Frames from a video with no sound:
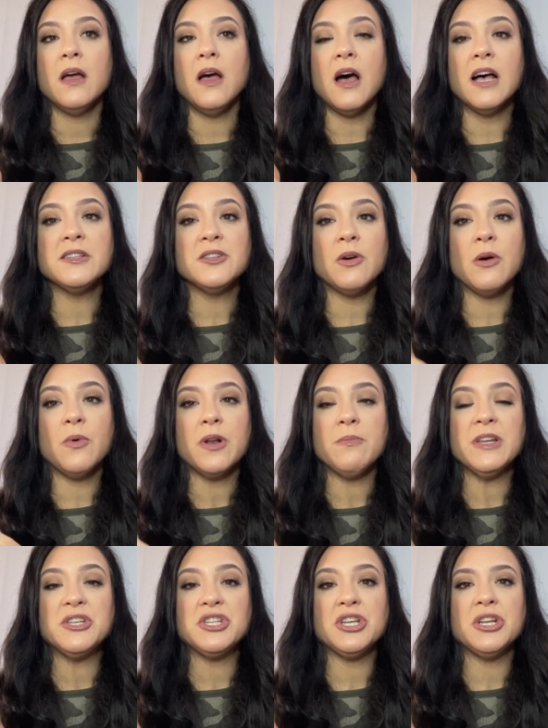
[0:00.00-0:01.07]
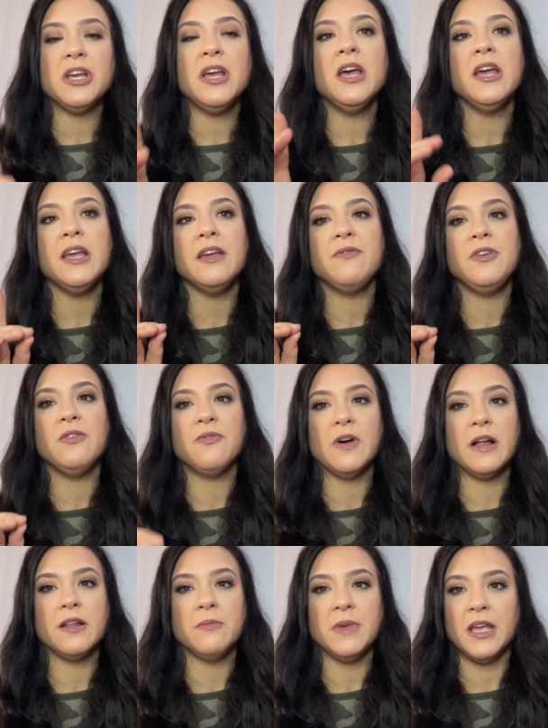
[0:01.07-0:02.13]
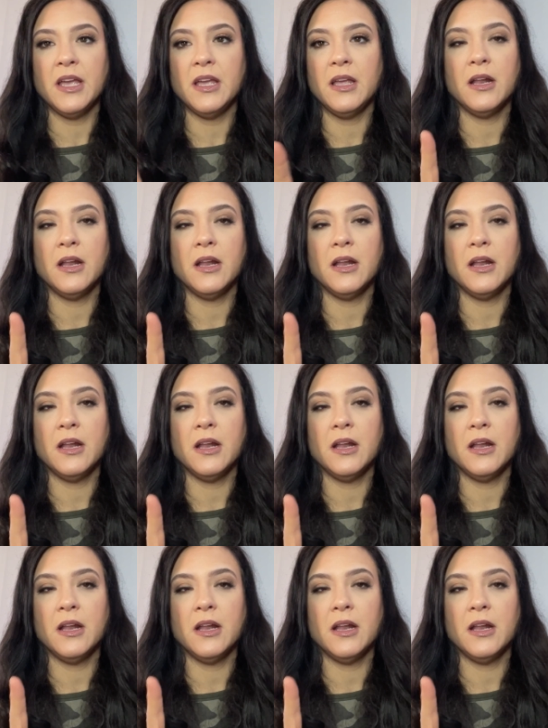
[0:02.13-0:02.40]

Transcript: Also, I want to mention if you follow me,